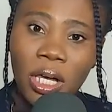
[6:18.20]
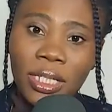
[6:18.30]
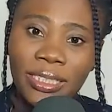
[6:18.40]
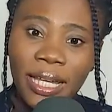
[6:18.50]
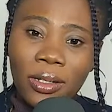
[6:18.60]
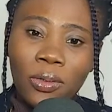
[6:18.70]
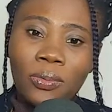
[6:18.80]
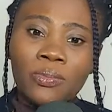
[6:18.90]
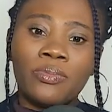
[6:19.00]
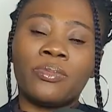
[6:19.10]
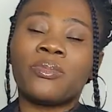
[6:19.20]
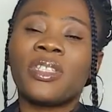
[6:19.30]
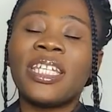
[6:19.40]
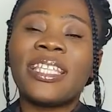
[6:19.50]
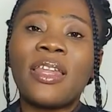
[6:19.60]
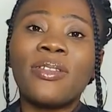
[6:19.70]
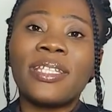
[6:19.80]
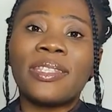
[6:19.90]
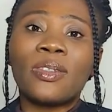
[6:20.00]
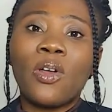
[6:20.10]
Italo? Italo
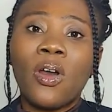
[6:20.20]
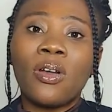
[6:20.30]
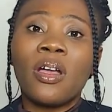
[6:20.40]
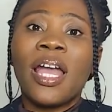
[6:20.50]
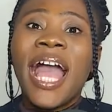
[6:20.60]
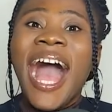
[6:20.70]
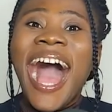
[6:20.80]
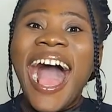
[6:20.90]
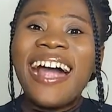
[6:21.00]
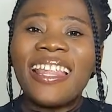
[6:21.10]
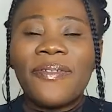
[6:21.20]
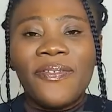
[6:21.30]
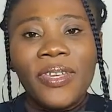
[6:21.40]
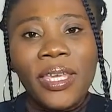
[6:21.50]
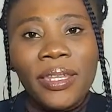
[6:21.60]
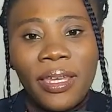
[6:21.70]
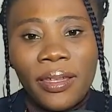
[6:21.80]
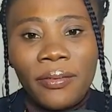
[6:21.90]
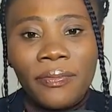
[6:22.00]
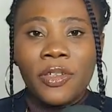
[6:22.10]
they talk alla
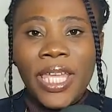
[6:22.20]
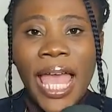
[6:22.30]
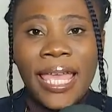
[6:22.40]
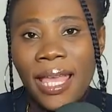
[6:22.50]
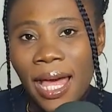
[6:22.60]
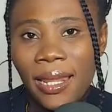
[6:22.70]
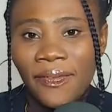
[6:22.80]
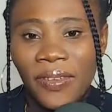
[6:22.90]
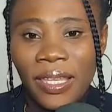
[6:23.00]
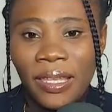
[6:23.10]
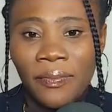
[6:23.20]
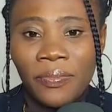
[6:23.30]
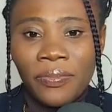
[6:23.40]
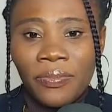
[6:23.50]
fine. Okay? Alla fine.